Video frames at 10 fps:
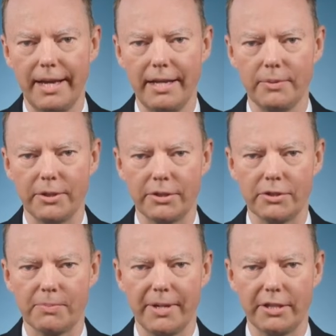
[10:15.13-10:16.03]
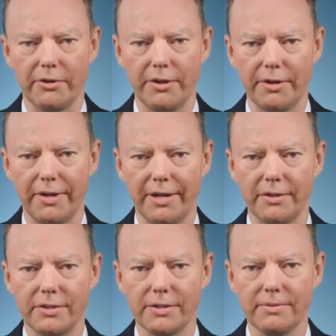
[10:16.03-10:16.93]
Anyone can spread
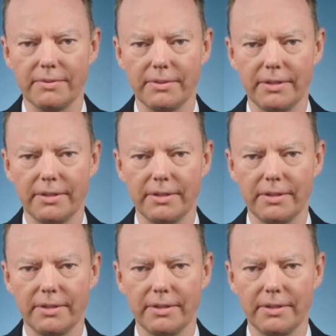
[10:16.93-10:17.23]
coronavirus.